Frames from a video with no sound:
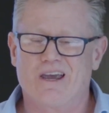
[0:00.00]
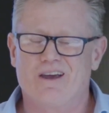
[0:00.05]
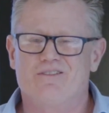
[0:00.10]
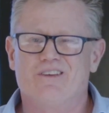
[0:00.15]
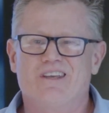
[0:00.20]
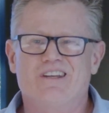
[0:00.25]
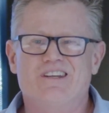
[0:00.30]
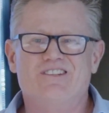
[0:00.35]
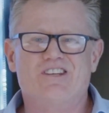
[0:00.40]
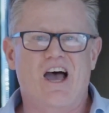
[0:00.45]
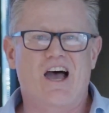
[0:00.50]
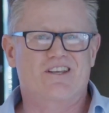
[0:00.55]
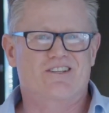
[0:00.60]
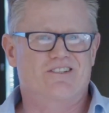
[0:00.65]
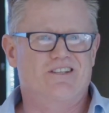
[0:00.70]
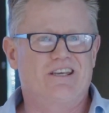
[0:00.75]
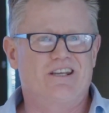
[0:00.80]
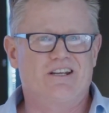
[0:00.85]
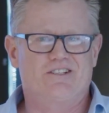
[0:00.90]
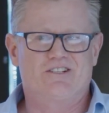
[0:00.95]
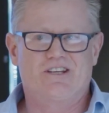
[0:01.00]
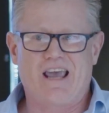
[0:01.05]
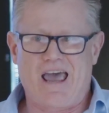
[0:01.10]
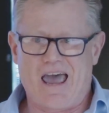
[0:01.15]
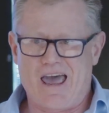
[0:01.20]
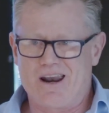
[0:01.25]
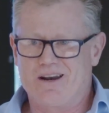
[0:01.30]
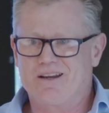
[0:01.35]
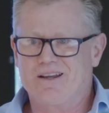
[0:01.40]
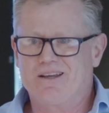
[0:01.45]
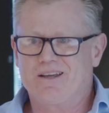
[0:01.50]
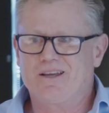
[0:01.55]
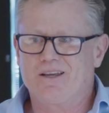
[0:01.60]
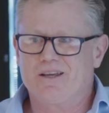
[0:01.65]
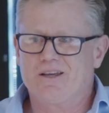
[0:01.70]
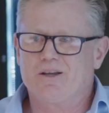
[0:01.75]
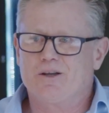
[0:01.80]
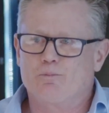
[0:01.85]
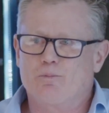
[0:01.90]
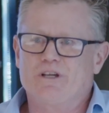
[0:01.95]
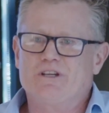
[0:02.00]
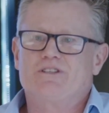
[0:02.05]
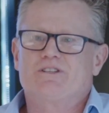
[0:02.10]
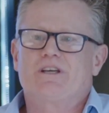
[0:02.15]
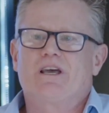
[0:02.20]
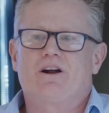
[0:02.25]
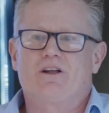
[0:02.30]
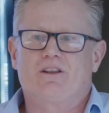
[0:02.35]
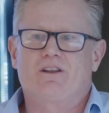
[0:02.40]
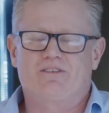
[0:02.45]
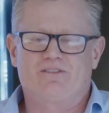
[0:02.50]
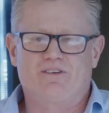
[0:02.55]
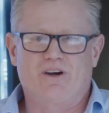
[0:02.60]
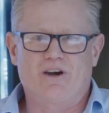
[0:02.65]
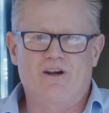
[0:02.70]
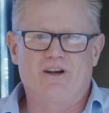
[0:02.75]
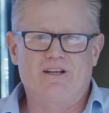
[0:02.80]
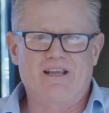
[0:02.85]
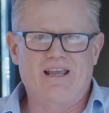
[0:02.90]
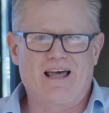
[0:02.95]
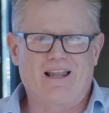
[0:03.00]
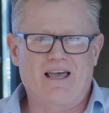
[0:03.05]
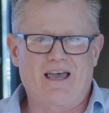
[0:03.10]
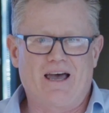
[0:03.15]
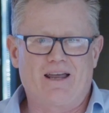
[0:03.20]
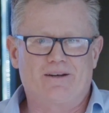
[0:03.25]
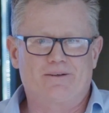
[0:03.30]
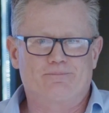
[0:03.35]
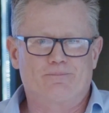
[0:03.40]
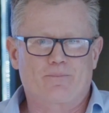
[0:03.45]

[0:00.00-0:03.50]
If you just need a chat, please get on the phone and yell out.